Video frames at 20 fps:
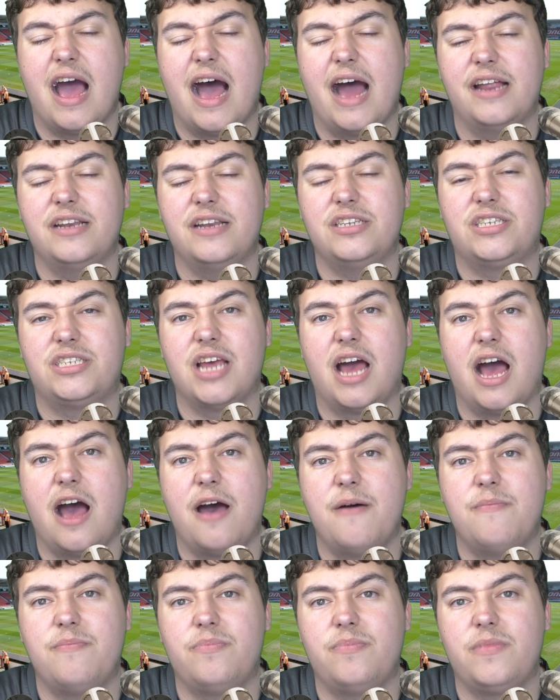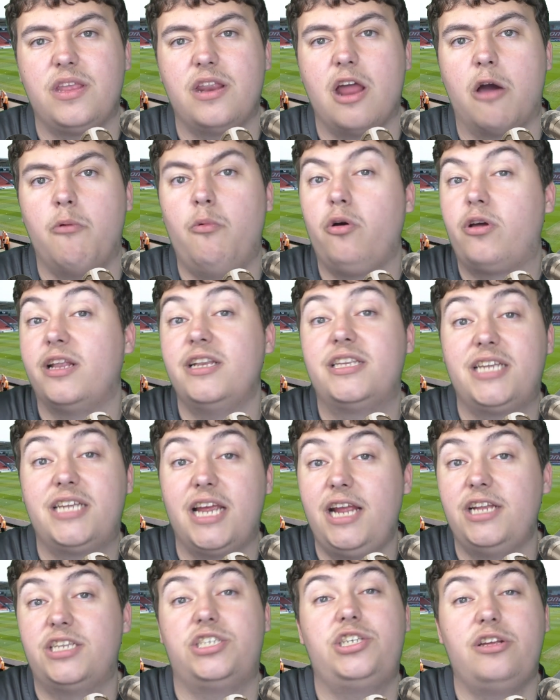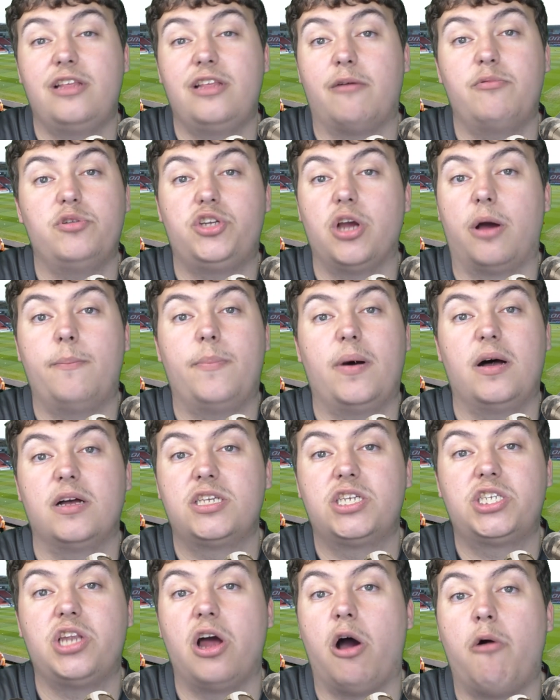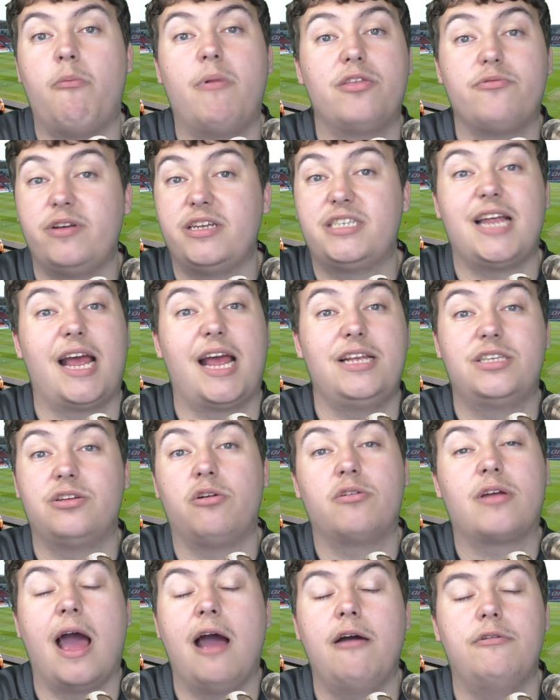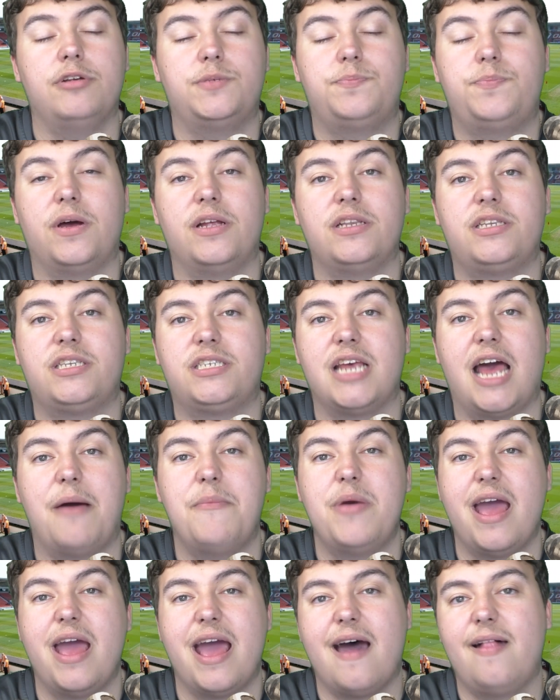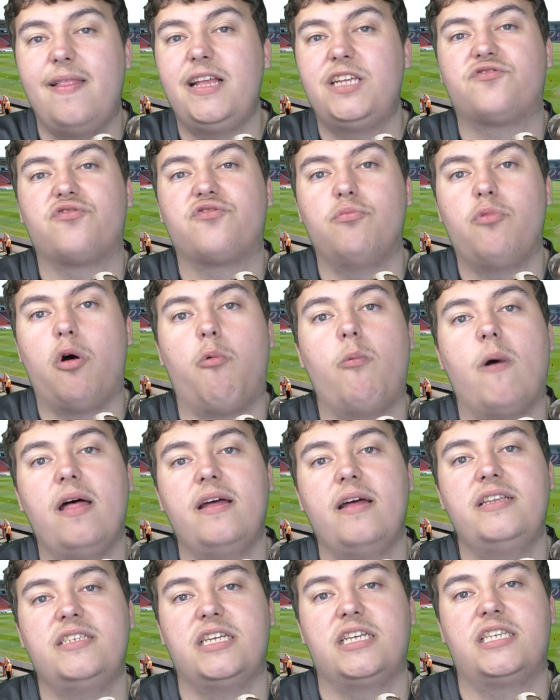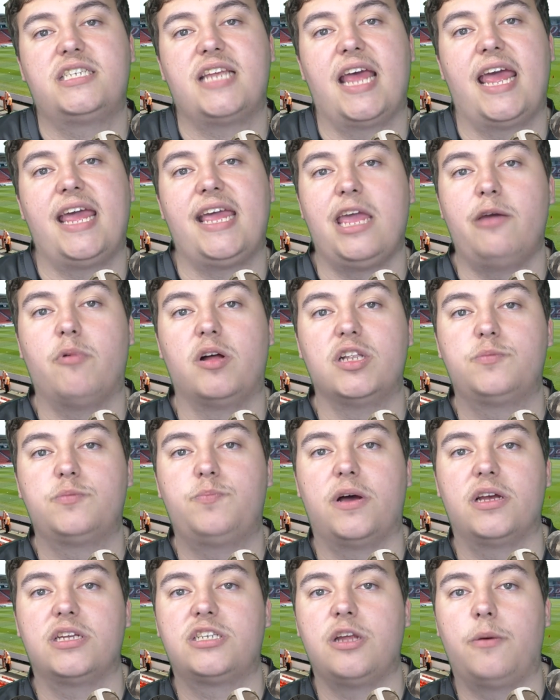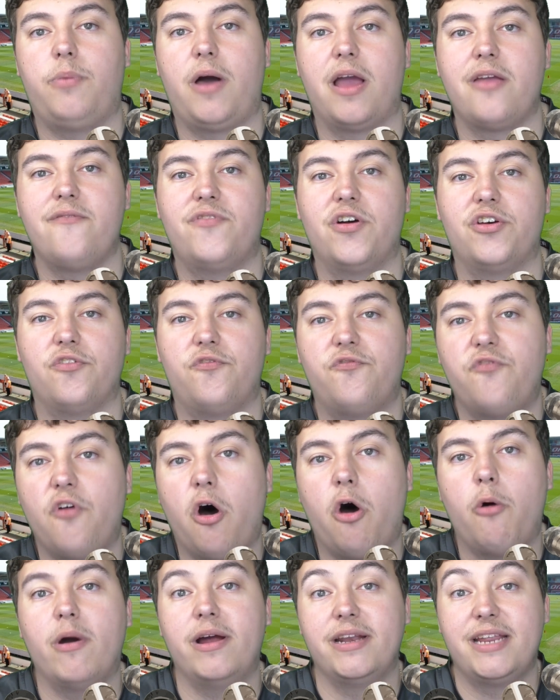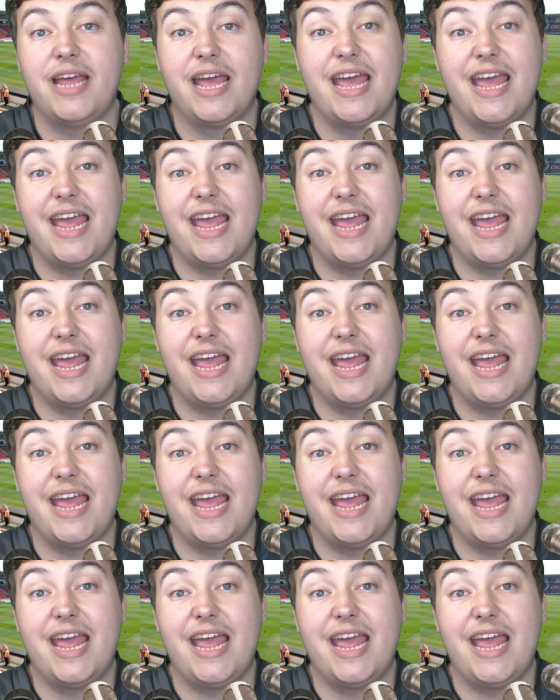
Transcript: and um, you know we'll continue to do that with John Bostock whether he stays or goes. But um, at least from what Wellens is saying, he wants Bostock playing further forward.